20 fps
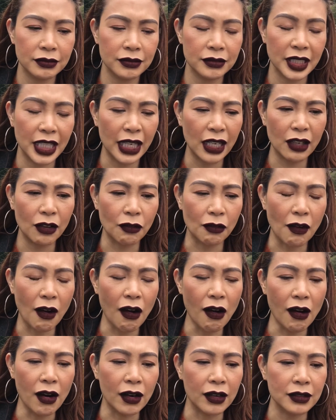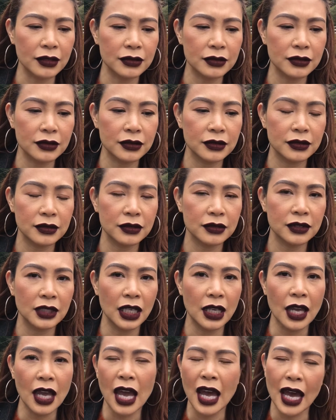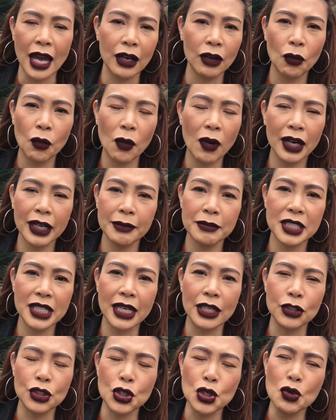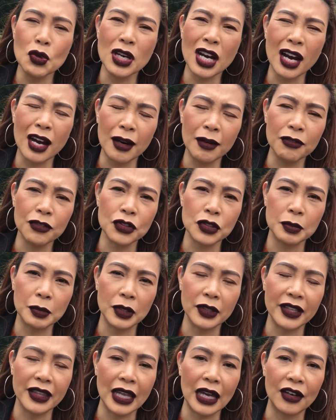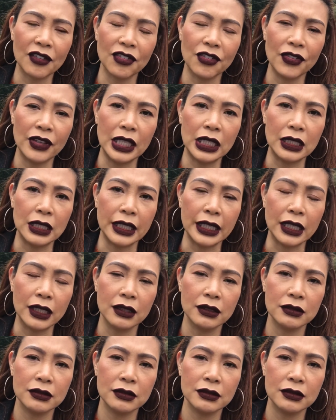getting it wrong. I don't want him to get too comfortable in that feeling.